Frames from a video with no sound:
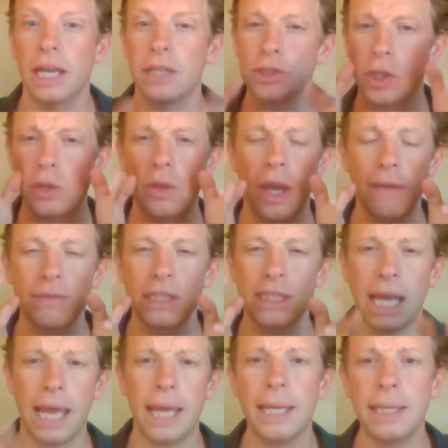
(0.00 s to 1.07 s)
And so you have
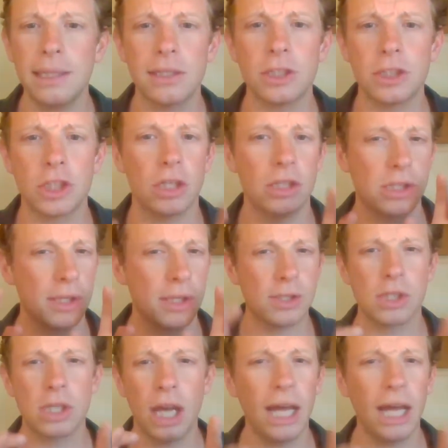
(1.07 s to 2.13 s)
this Anglican Church
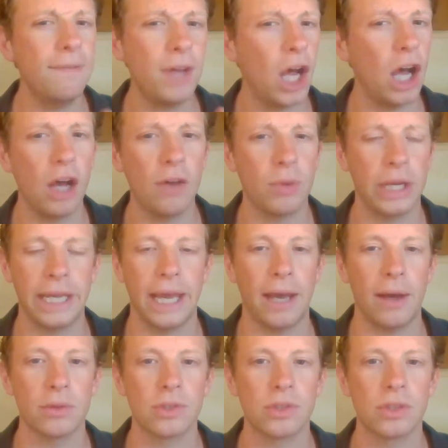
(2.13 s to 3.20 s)
that's kind of a halfway
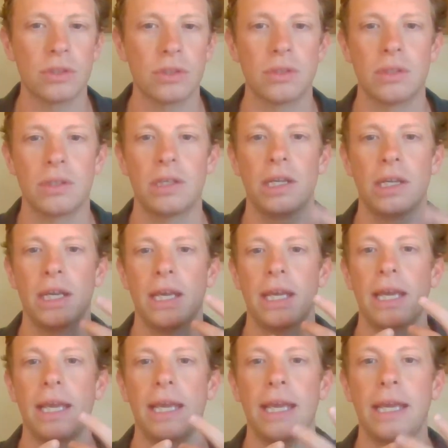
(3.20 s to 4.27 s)
house.
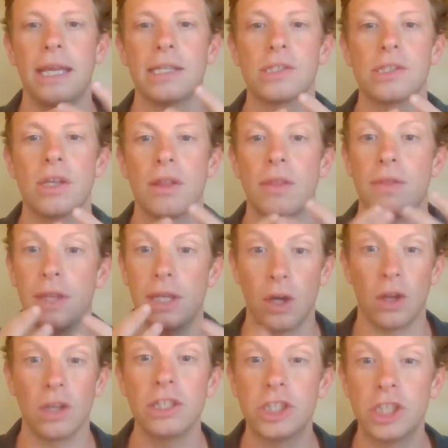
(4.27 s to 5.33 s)
Its
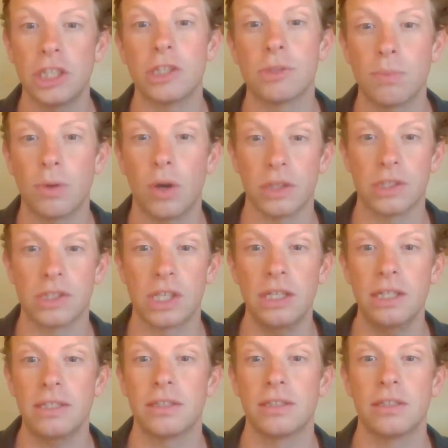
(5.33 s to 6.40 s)
theology is
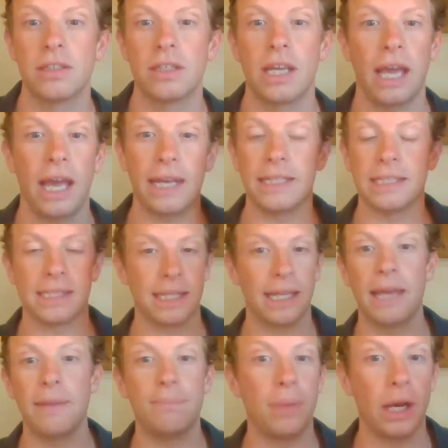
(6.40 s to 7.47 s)
Protestant, and it's
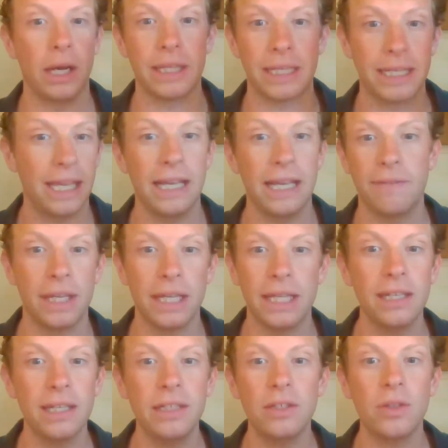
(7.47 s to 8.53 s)
led by the King of
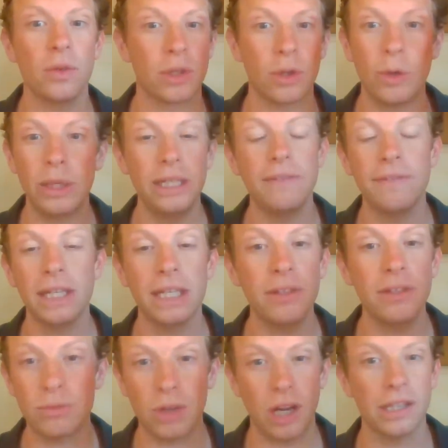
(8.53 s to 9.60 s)
England or the Queen of
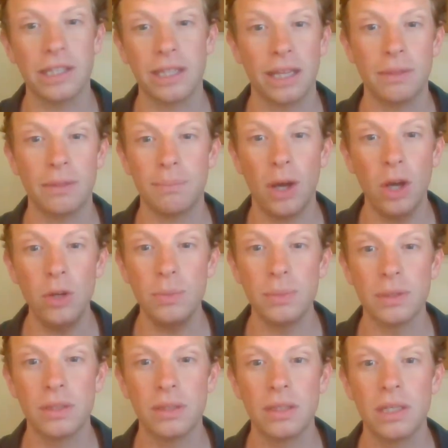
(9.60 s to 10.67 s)
England rather than the
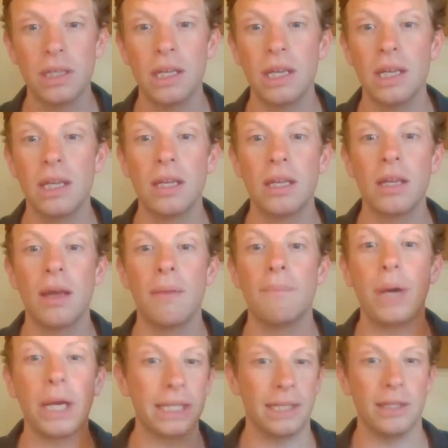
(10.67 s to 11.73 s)
Pope.
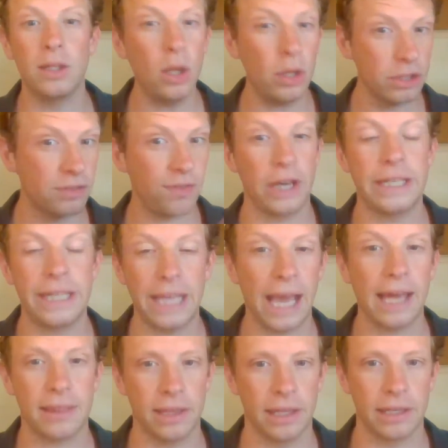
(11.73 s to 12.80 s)
But it looks very
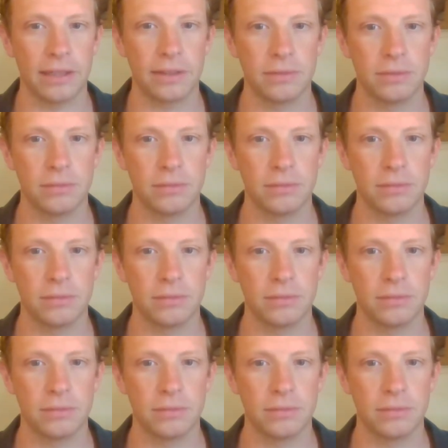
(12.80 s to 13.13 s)
Catholic.